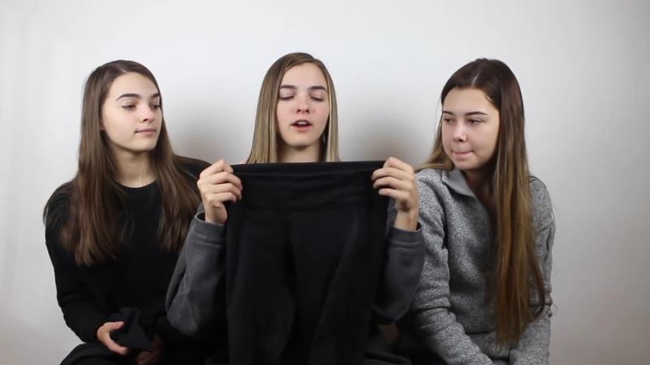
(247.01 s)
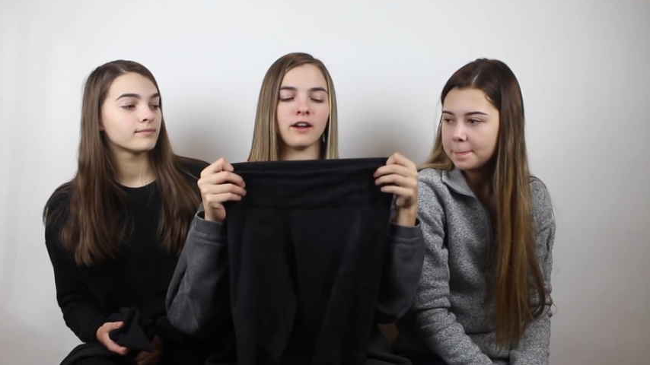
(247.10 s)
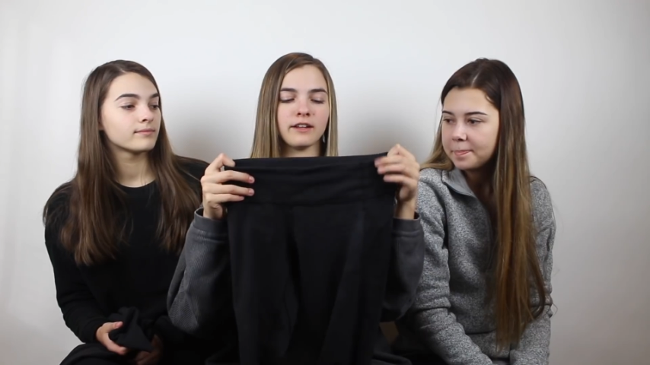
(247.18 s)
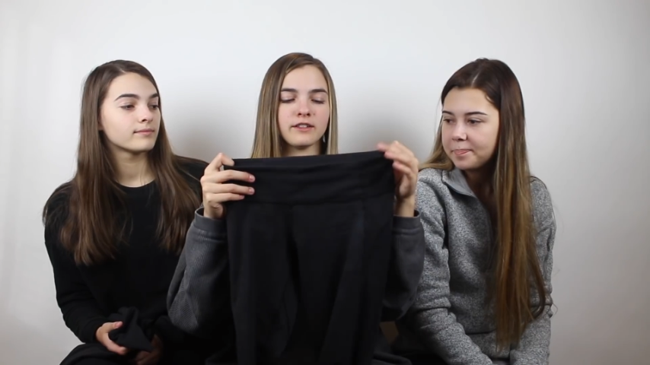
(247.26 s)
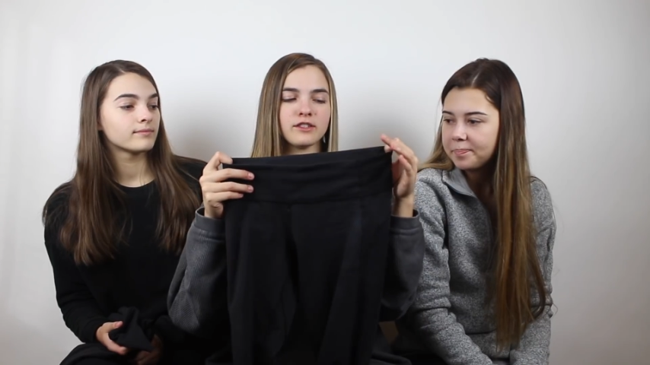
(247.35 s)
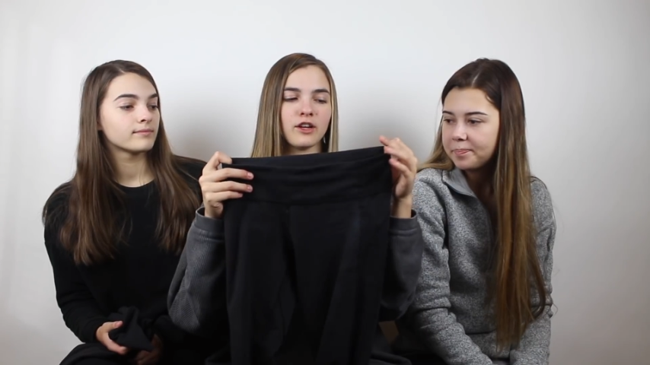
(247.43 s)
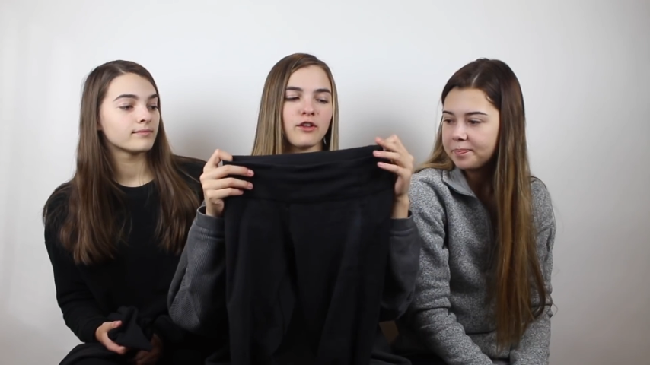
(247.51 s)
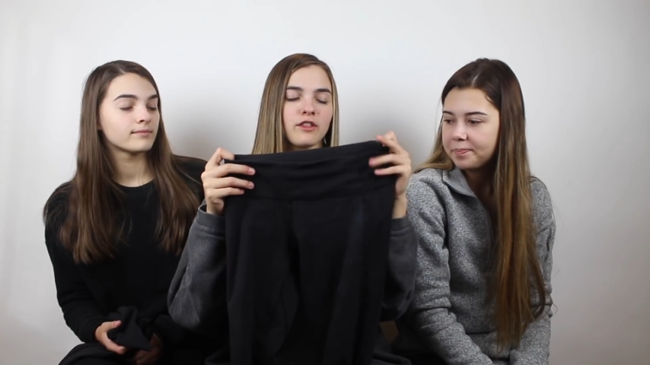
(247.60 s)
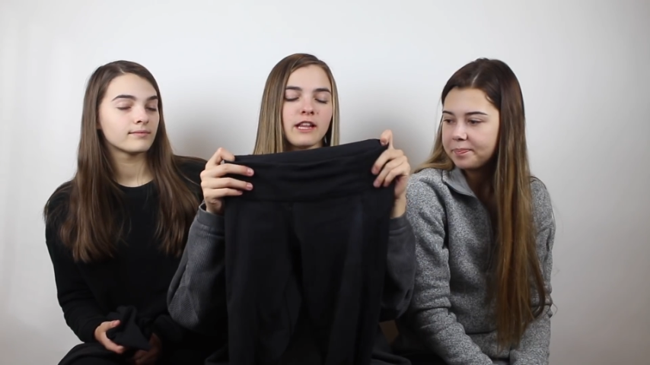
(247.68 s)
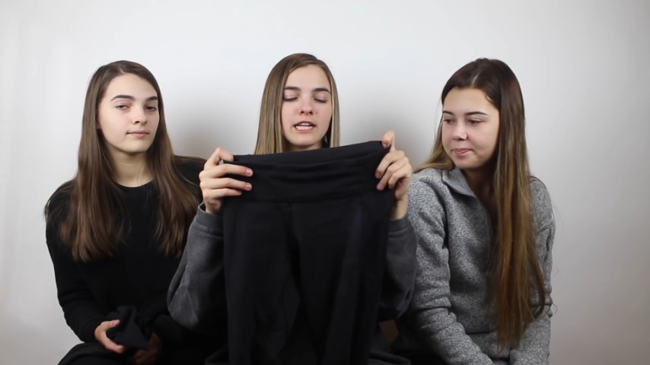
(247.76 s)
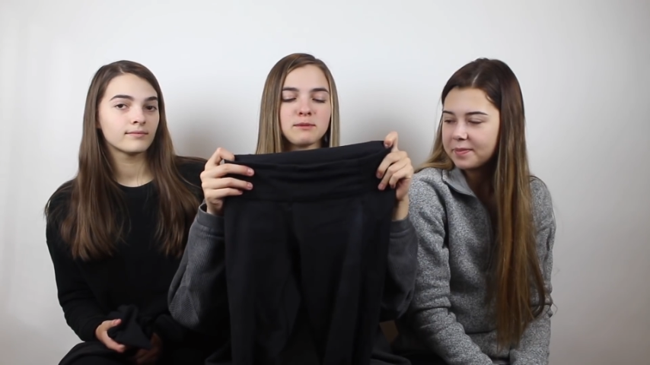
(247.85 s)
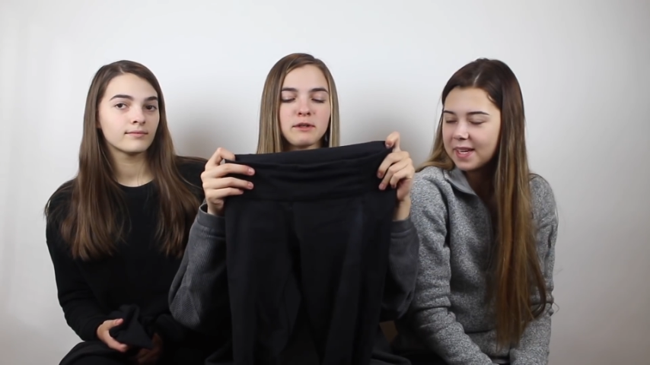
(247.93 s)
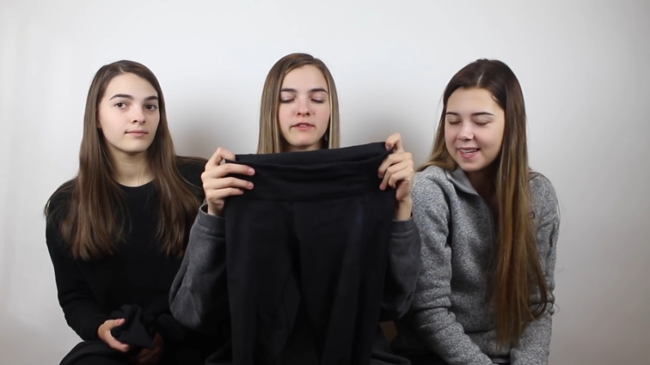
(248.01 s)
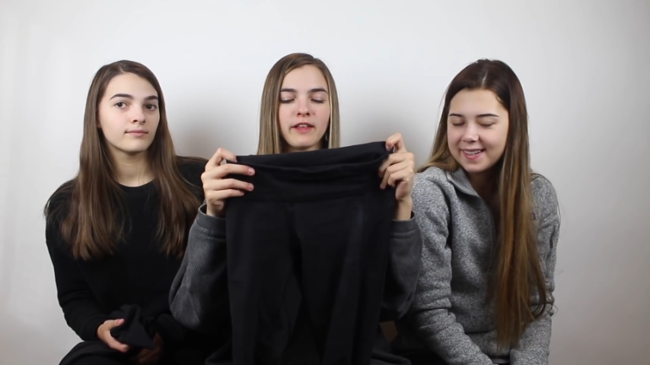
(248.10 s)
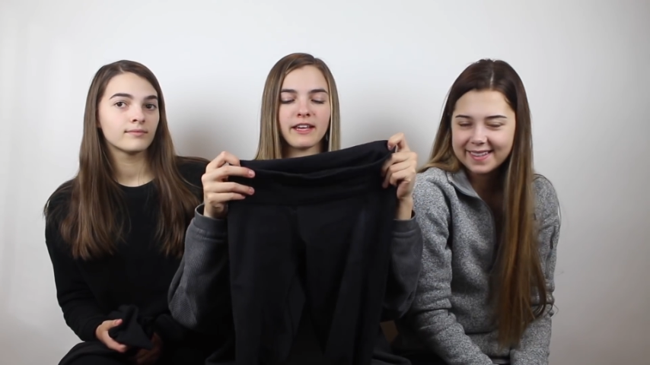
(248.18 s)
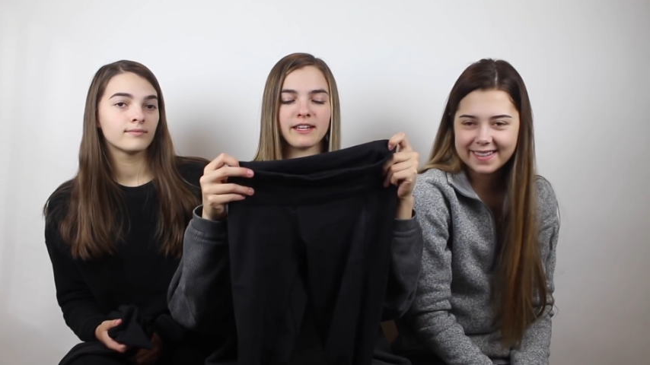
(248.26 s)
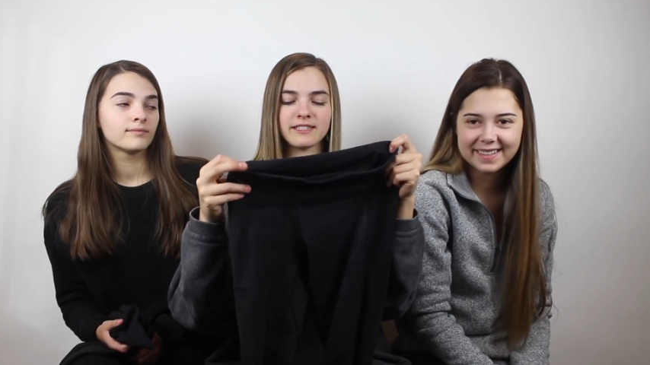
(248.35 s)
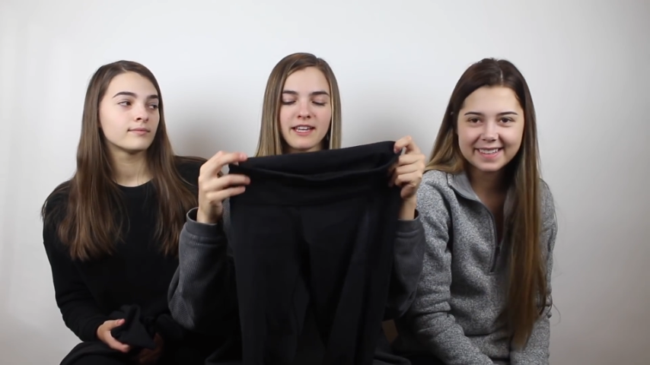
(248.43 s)
Speaker 1: Alright, so the last pair of
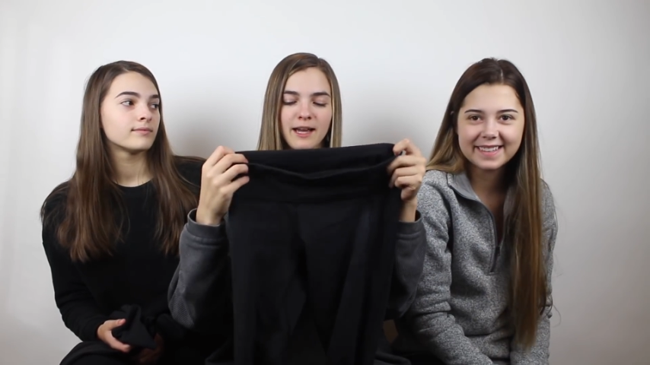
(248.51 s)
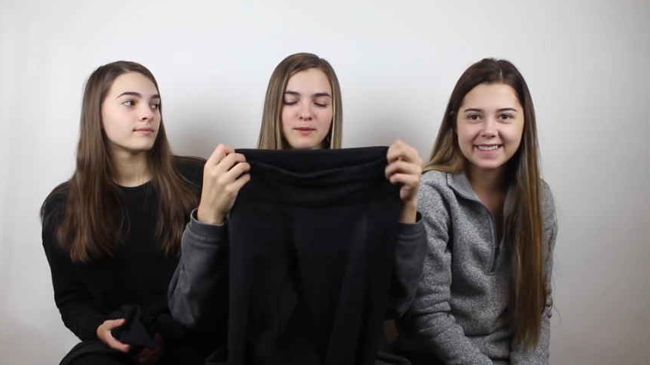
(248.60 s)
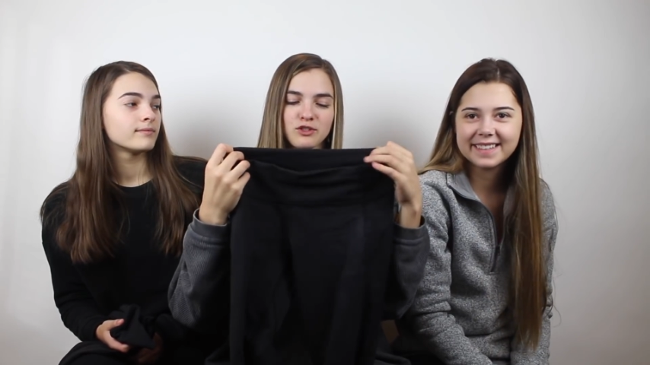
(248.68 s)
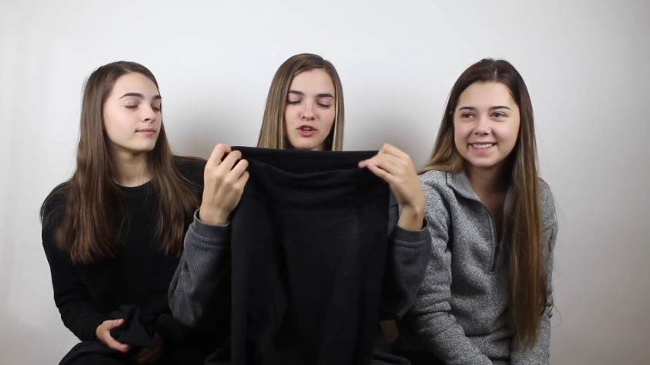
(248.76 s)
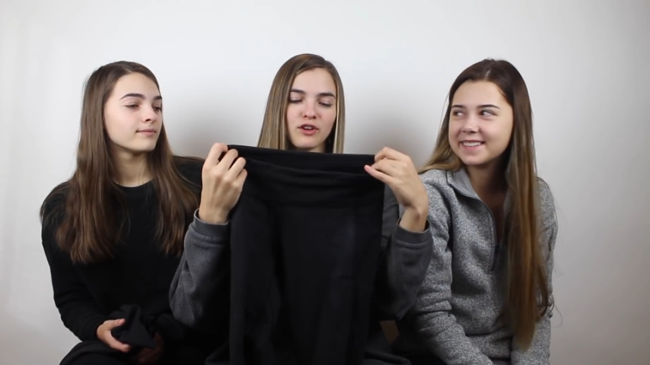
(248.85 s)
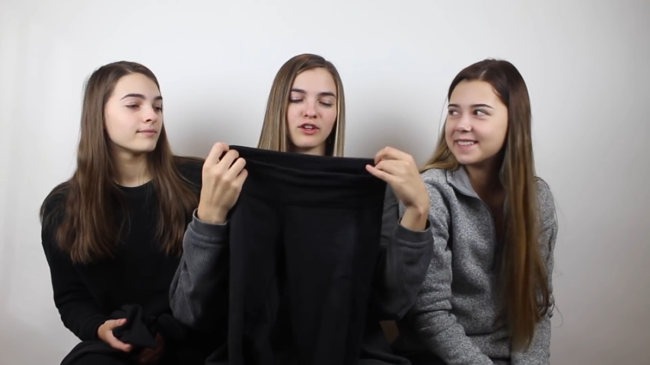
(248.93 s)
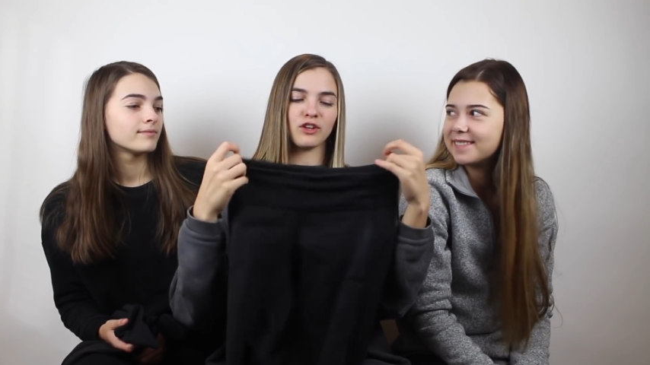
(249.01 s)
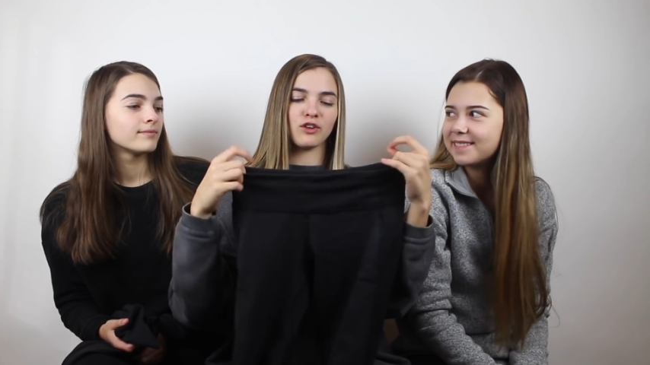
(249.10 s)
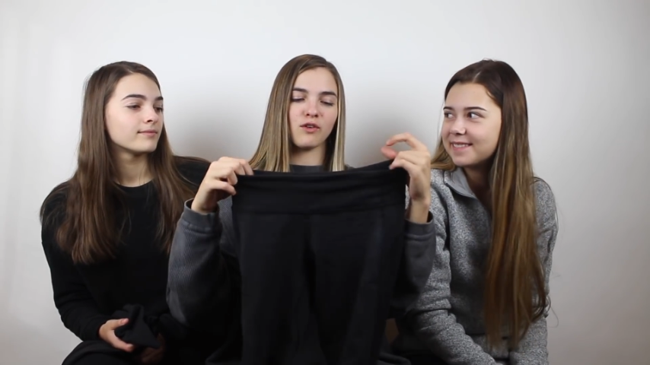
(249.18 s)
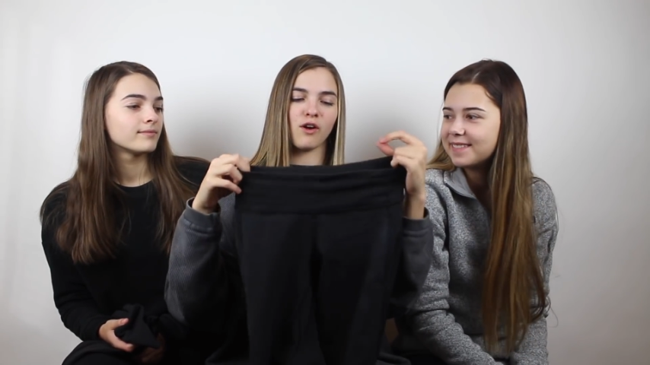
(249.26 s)
leggings that I'm showing you